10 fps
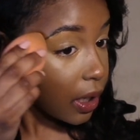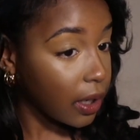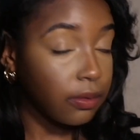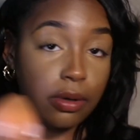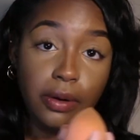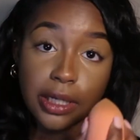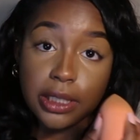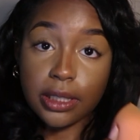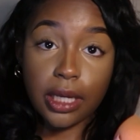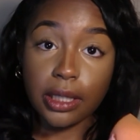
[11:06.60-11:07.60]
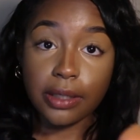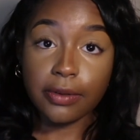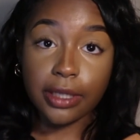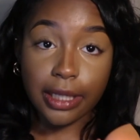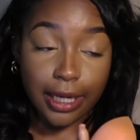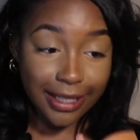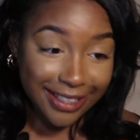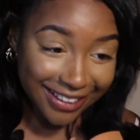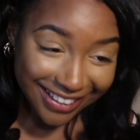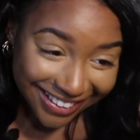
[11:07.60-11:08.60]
I don't know, I just like leaving it last.